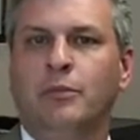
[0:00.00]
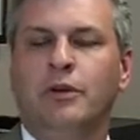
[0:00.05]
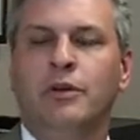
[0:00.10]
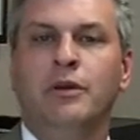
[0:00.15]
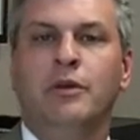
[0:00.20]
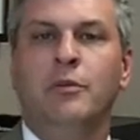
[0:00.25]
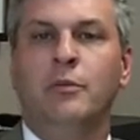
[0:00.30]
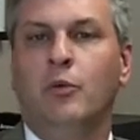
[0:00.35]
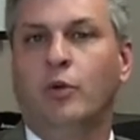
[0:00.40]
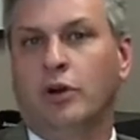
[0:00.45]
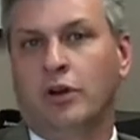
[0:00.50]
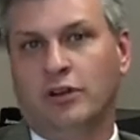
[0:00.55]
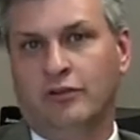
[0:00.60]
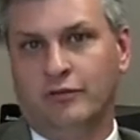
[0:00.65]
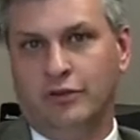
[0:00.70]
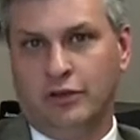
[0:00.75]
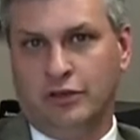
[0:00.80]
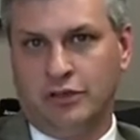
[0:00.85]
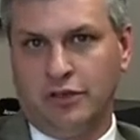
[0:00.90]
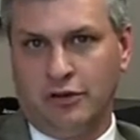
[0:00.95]
but in a more
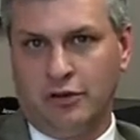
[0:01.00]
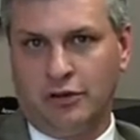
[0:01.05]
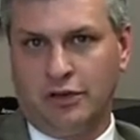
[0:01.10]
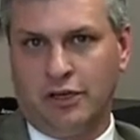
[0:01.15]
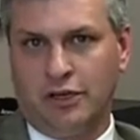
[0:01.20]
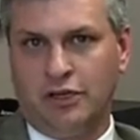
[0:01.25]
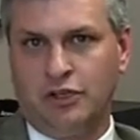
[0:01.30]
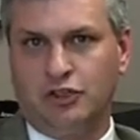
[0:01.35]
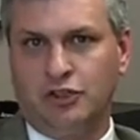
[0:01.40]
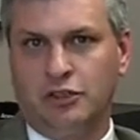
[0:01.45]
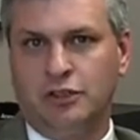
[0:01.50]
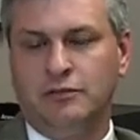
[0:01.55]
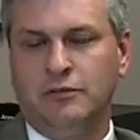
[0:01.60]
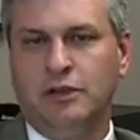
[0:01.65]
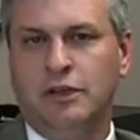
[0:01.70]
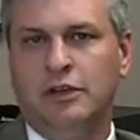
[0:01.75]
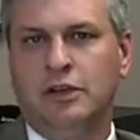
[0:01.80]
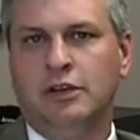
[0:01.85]
convenient location.